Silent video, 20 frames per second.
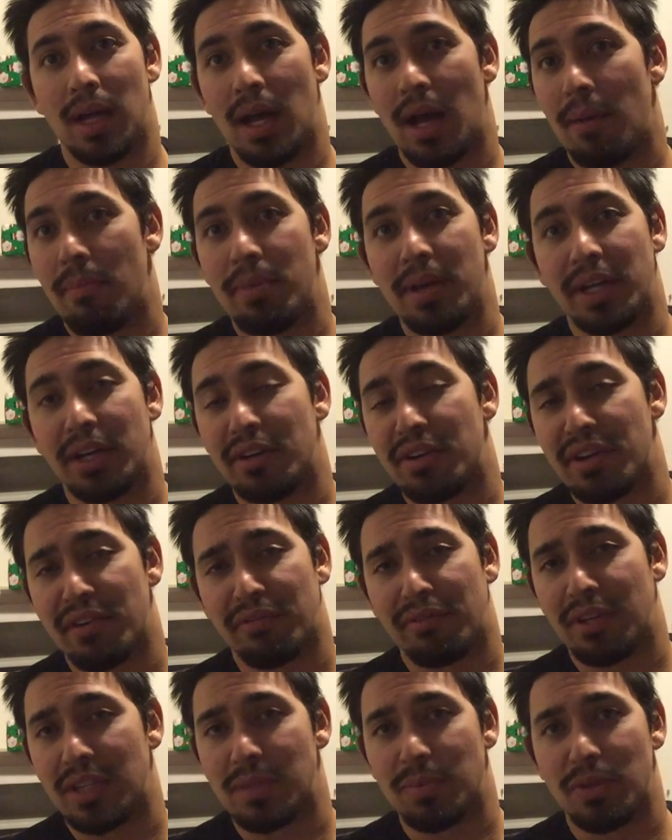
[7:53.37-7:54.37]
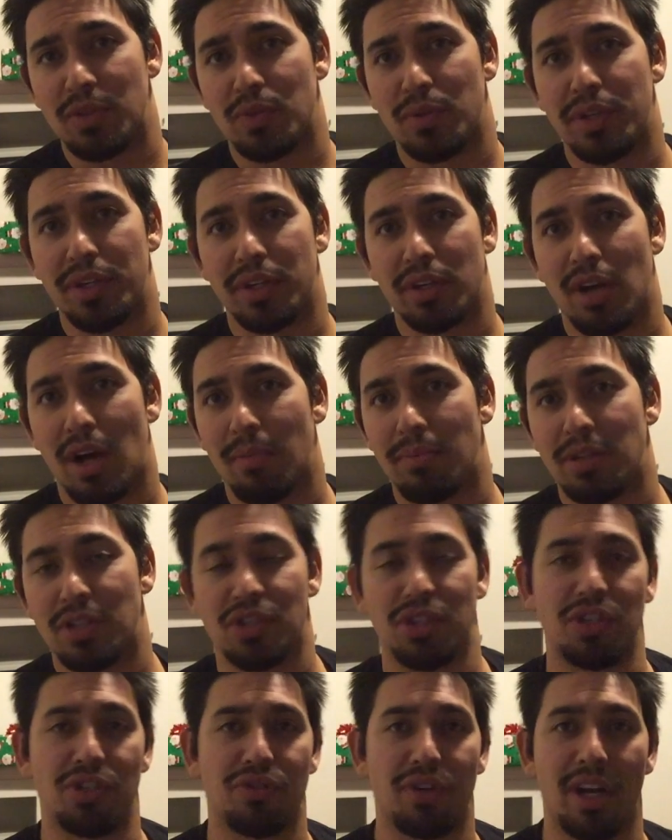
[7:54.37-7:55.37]
a bigger difference between your
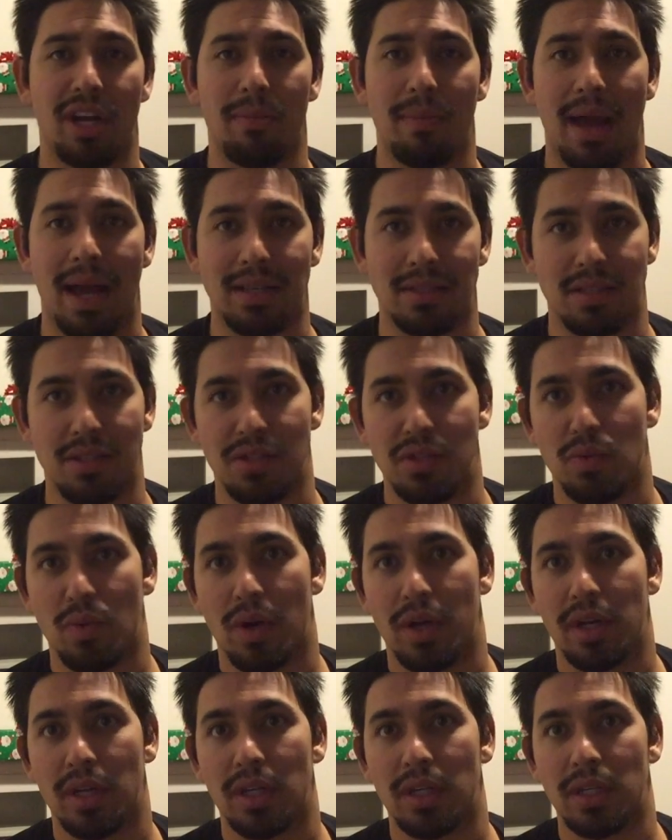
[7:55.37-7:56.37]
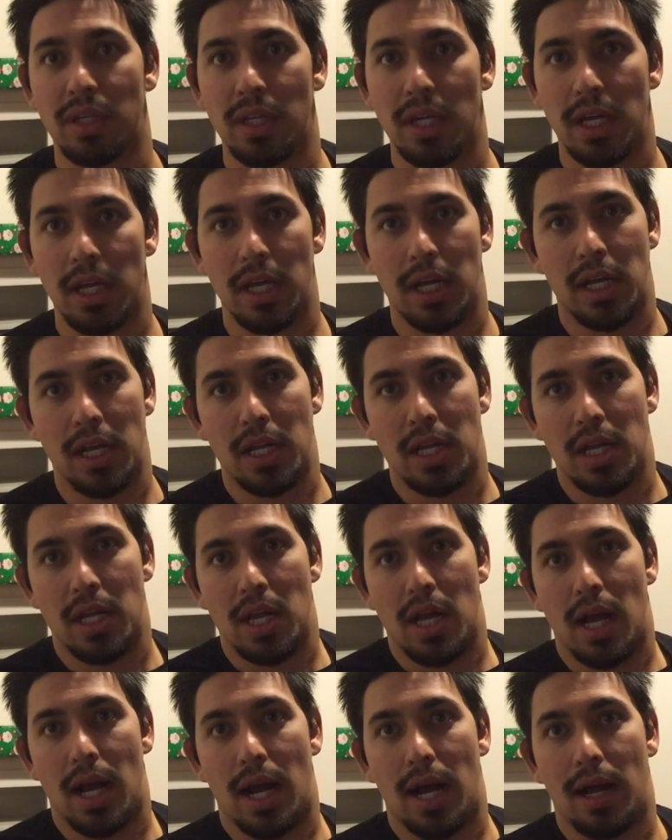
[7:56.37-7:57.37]
competition and training maxes. You want
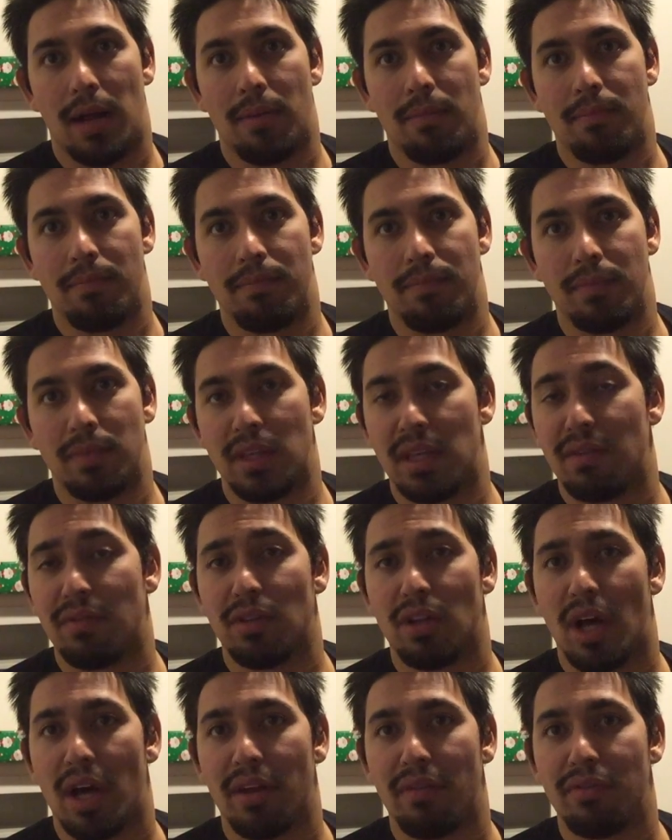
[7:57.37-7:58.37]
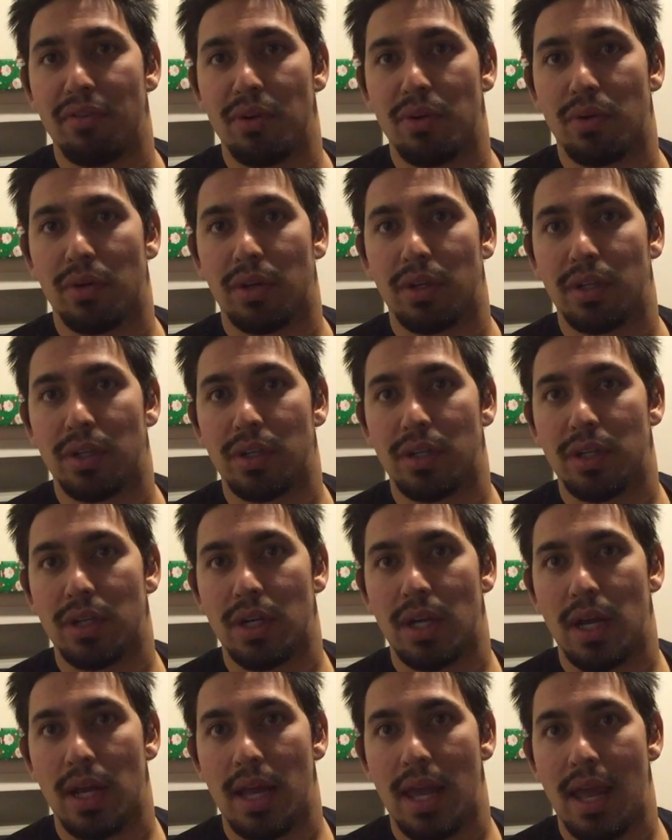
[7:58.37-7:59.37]
to leave a lot of your
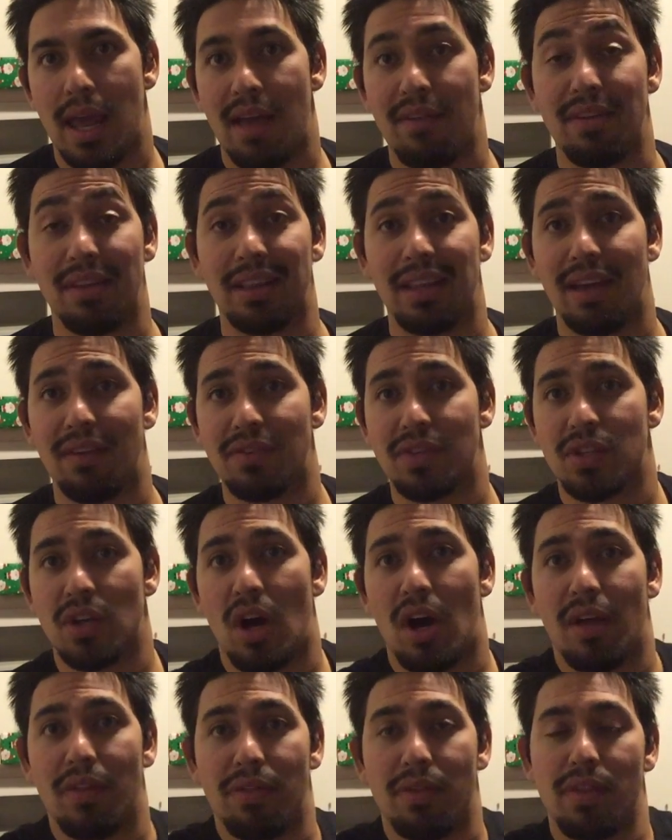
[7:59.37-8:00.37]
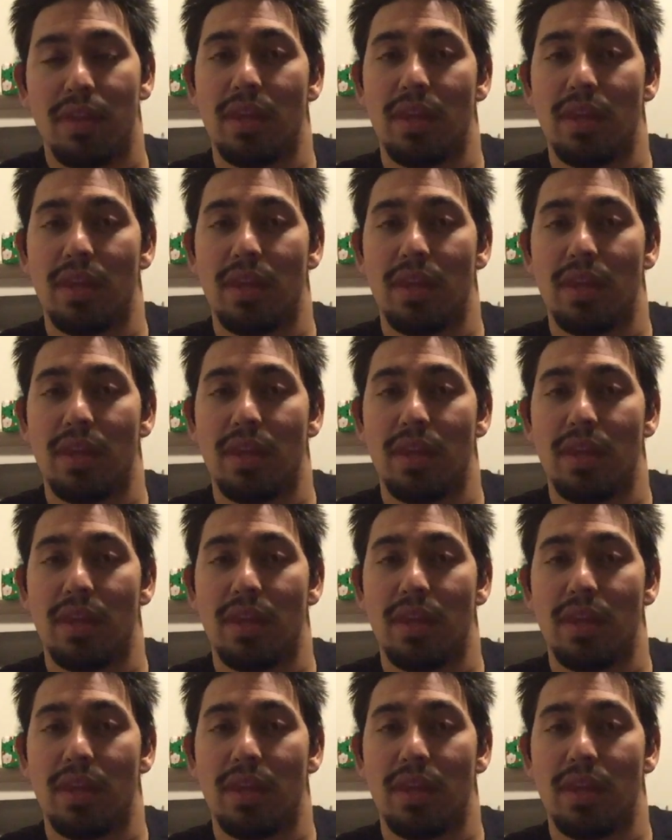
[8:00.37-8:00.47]
heavy lifts on